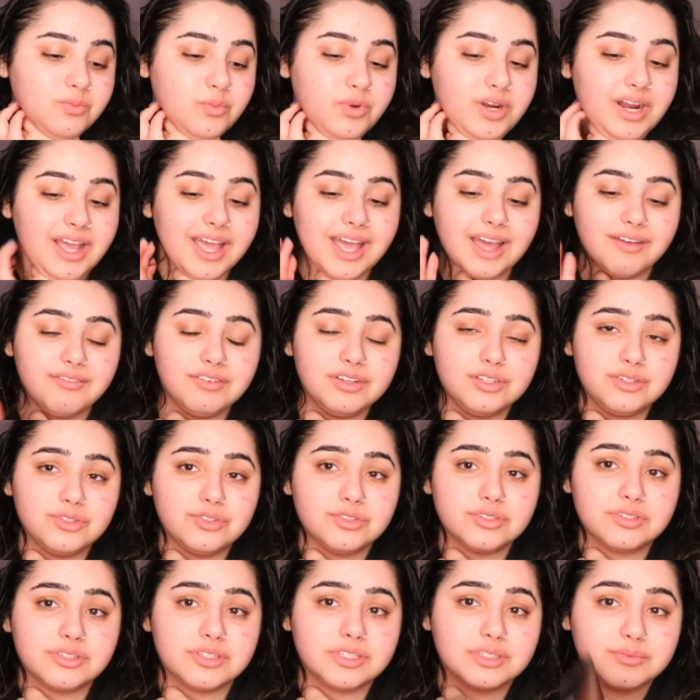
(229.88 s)
I haven't
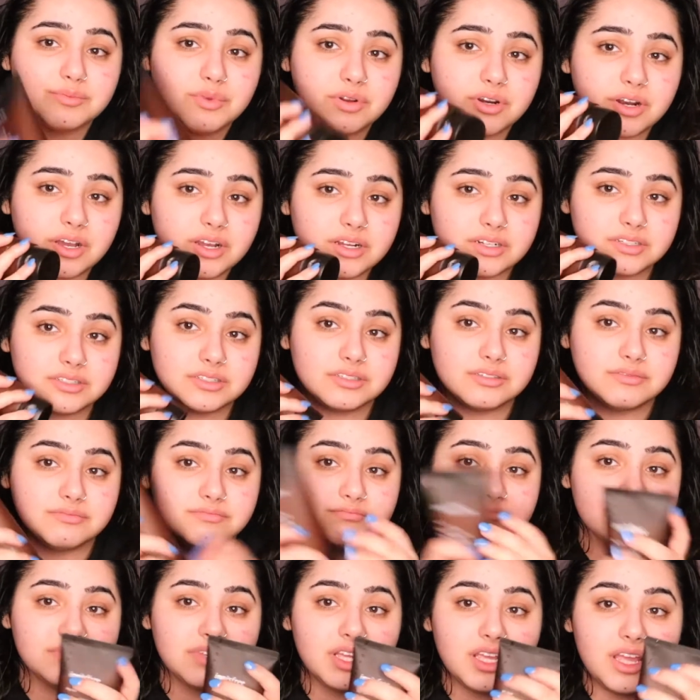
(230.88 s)
used this product.
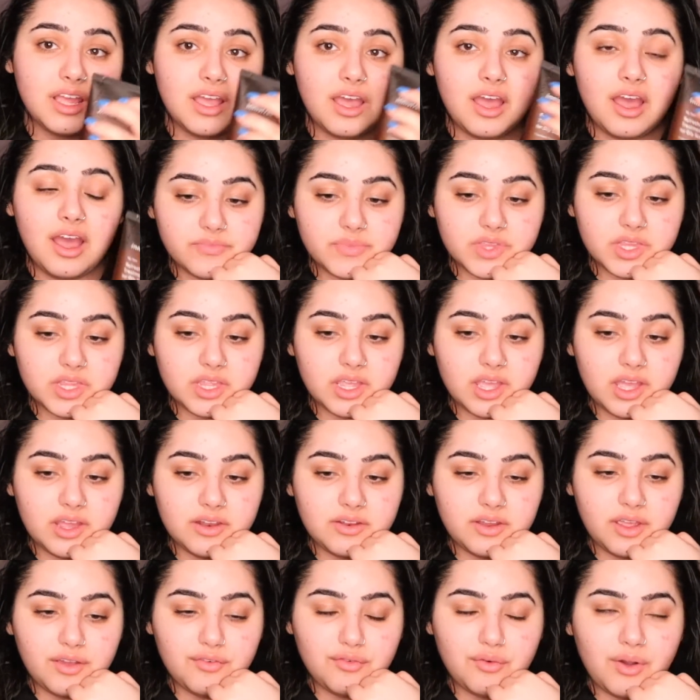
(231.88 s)

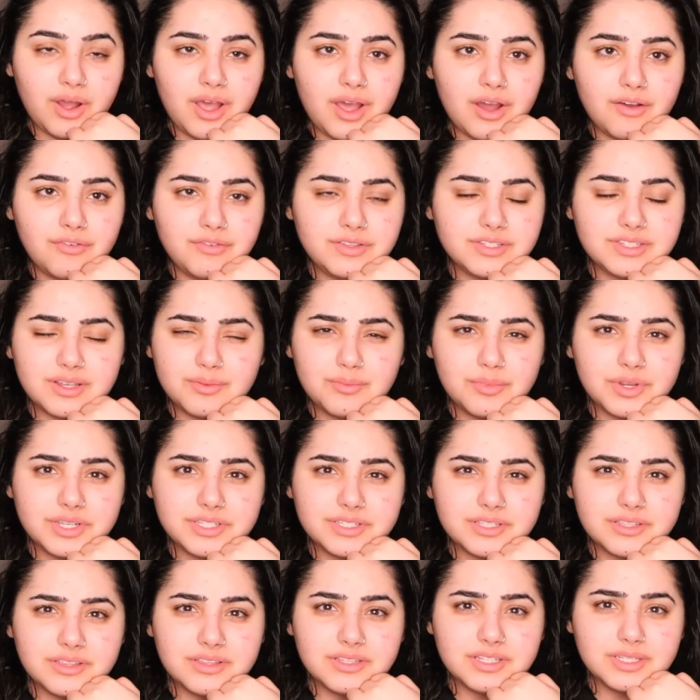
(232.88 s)
And FYI, for some
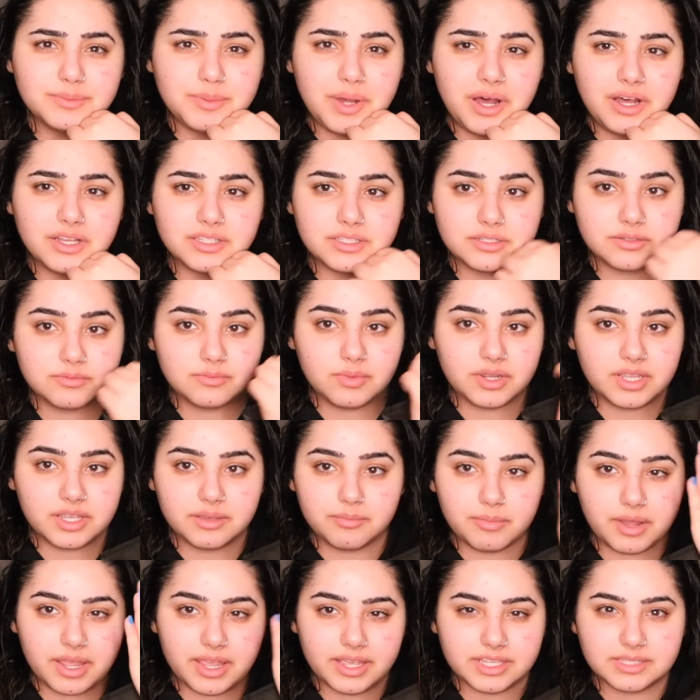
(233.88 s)
reason this past
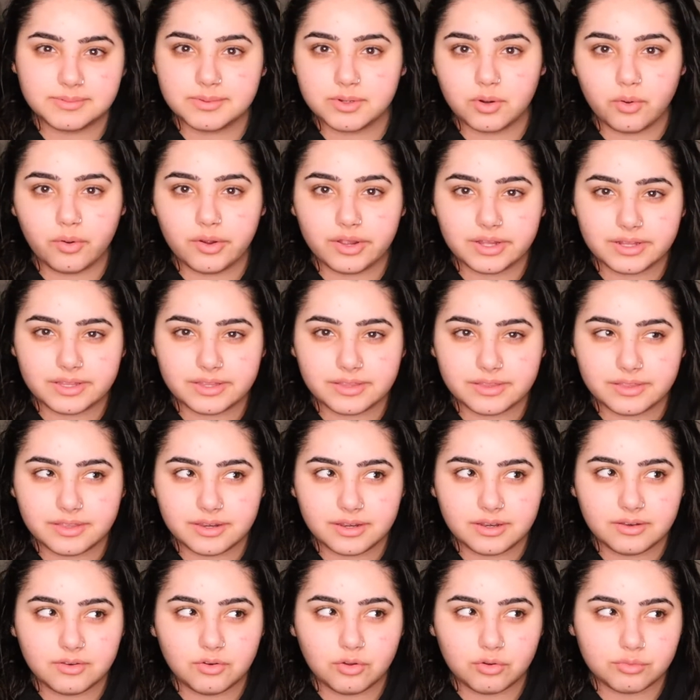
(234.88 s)
week my hair's been oilier
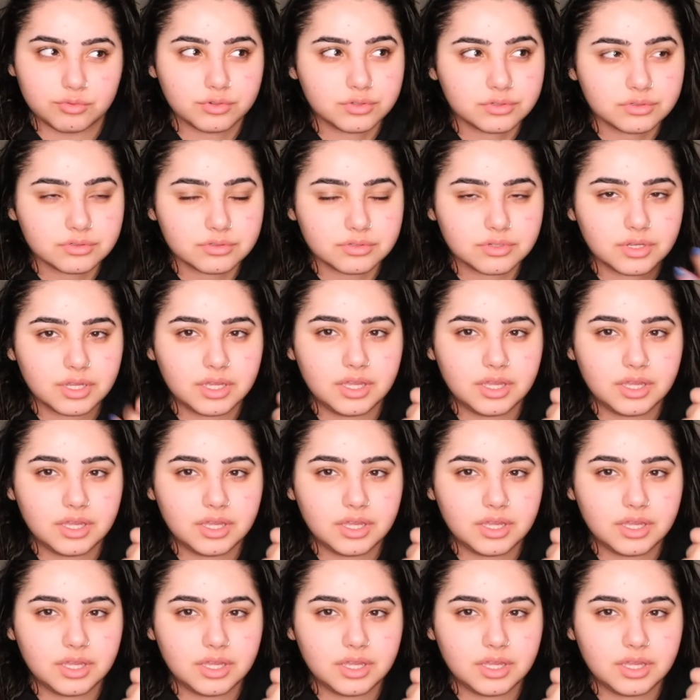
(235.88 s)
than normal,